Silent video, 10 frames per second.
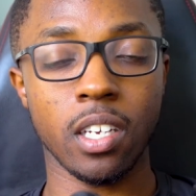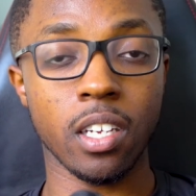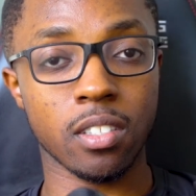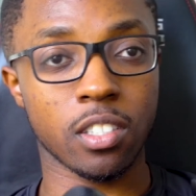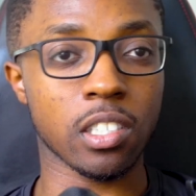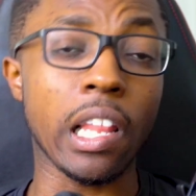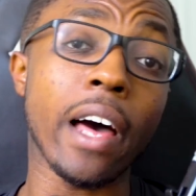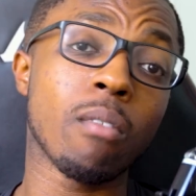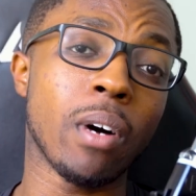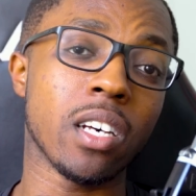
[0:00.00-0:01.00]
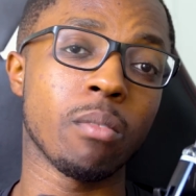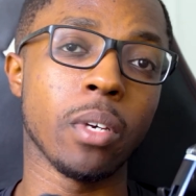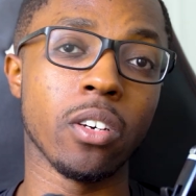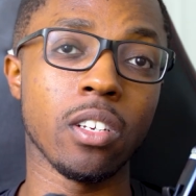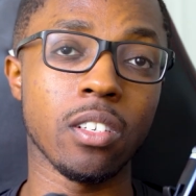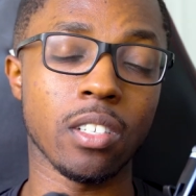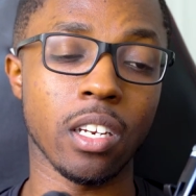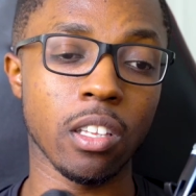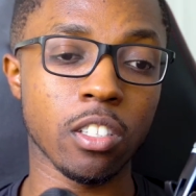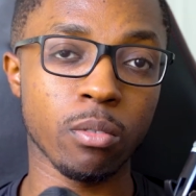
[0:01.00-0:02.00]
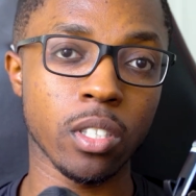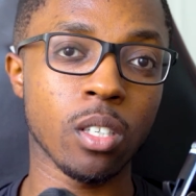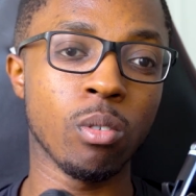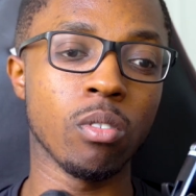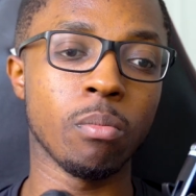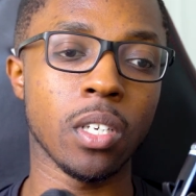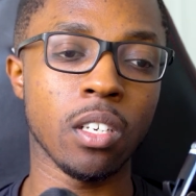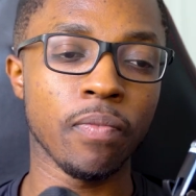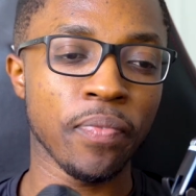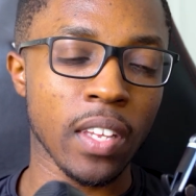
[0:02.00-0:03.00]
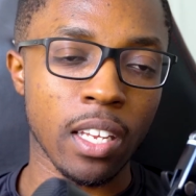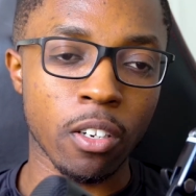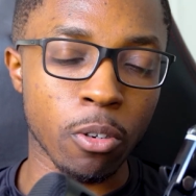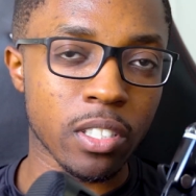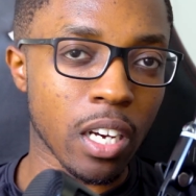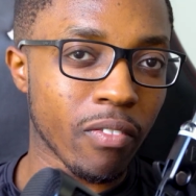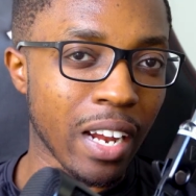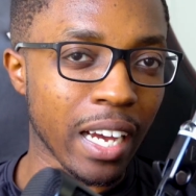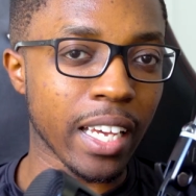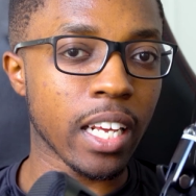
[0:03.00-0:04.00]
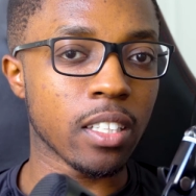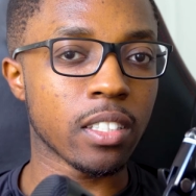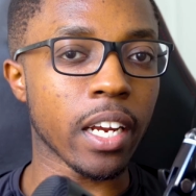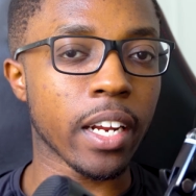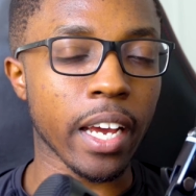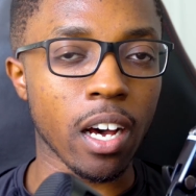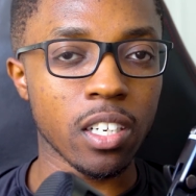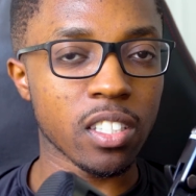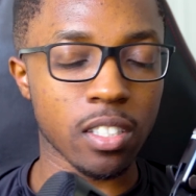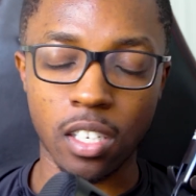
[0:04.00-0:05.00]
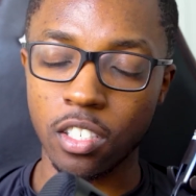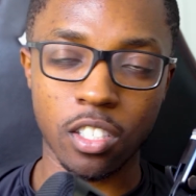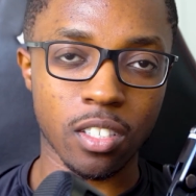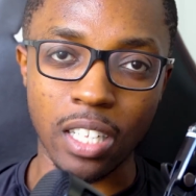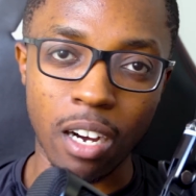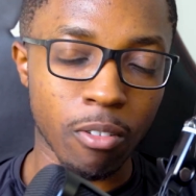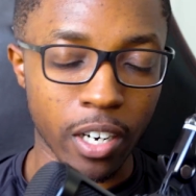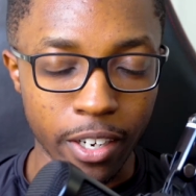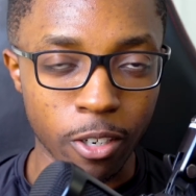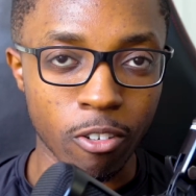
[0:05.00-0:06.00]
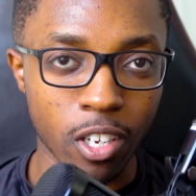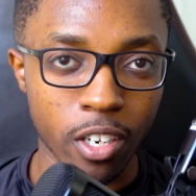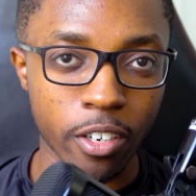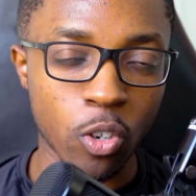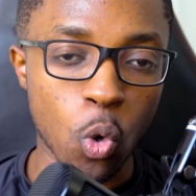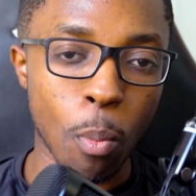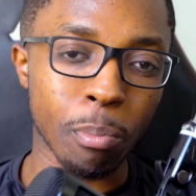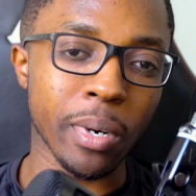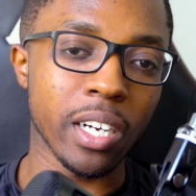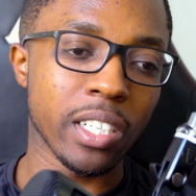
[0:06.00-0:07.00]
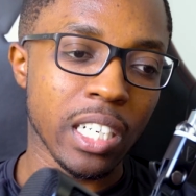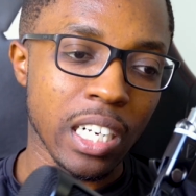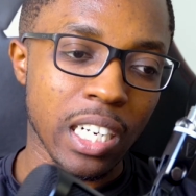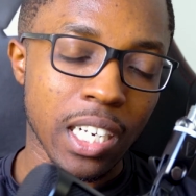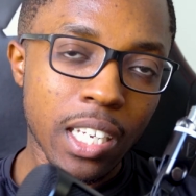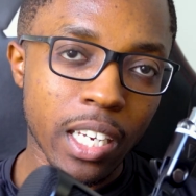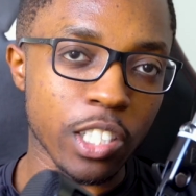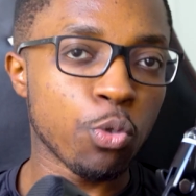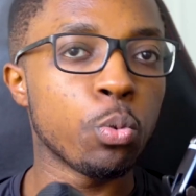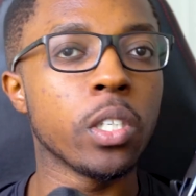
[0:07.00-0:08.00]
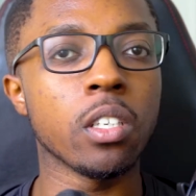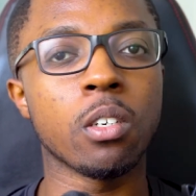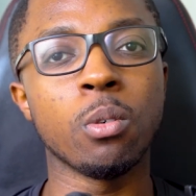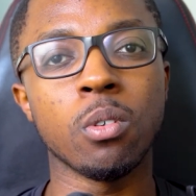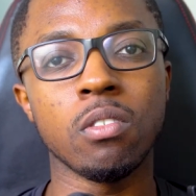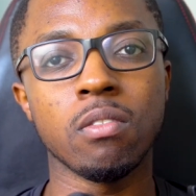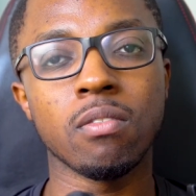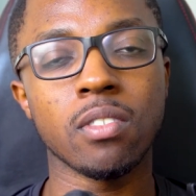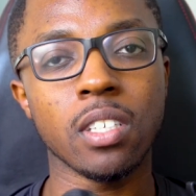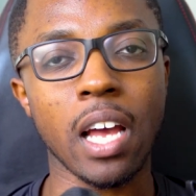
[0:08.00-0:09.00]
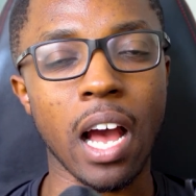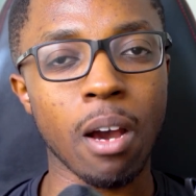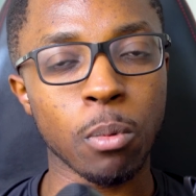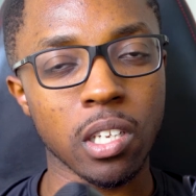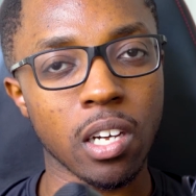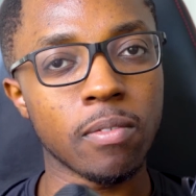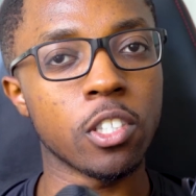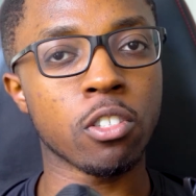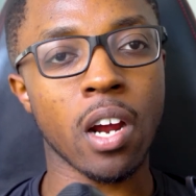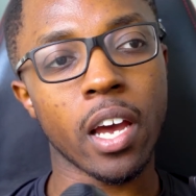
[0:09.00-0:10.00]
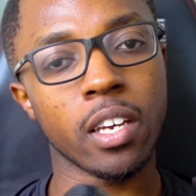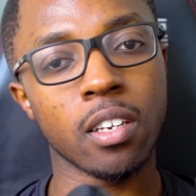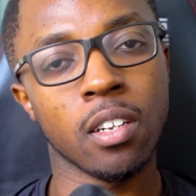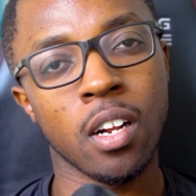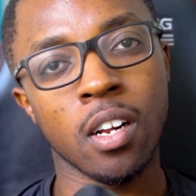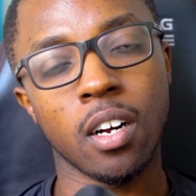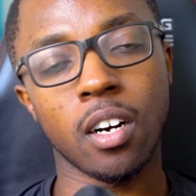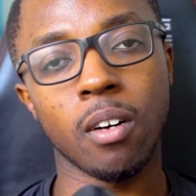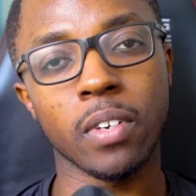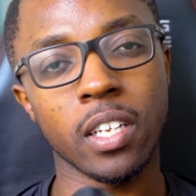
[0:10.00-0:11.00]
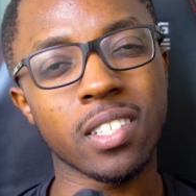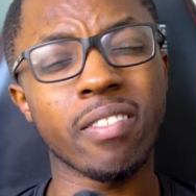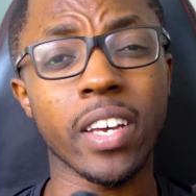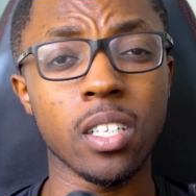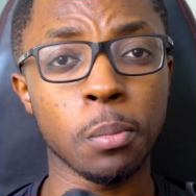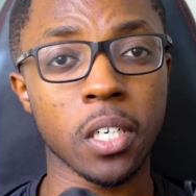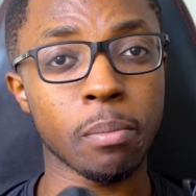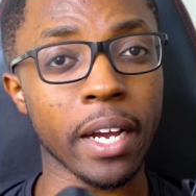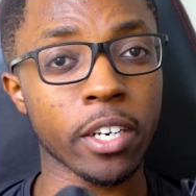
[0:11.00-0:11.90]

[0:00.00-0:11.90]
It's just a lot of possibilities, and it looks really cool to me. Notice how I'm not getting into technicalities because that's just not what I do here, but it's really cool. I would love to try it. It is available on the